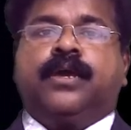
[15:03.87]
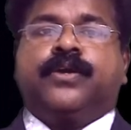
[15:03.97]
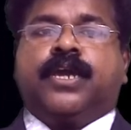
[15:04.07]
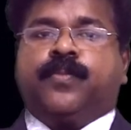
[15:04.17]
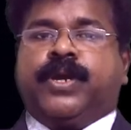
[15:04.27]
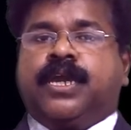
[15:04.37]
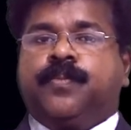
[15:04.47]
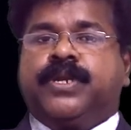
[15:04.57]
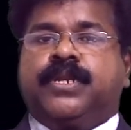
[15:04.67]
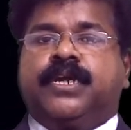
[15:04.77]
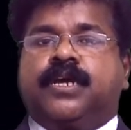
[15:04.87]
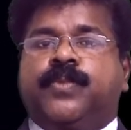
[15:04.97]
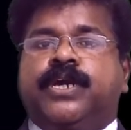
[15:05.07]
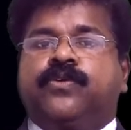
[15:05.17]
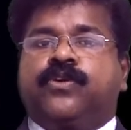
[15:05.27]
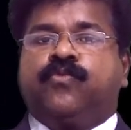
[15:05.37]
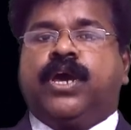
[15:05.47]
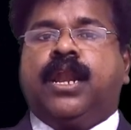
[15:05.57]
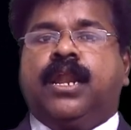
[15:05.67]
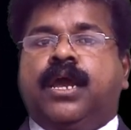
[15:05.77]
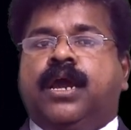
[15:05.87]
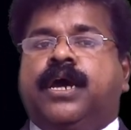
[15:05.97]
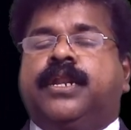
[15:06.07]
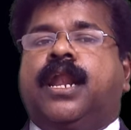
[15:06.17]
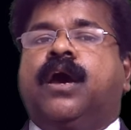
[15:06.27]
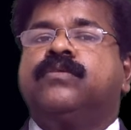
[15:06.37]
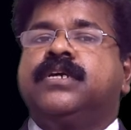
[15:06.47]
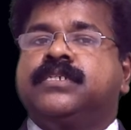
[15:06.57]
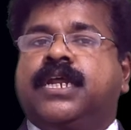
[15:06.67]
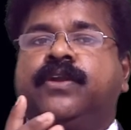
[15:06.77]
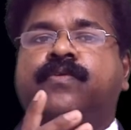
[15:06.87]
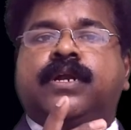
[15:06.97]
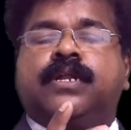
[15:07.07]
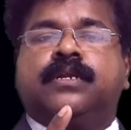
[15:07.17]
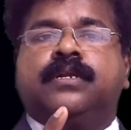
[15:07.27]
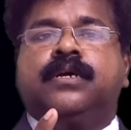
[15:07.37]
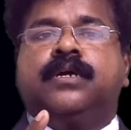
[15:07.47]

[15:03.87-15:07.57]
You can make a pit nearby your well and allow this rainwater,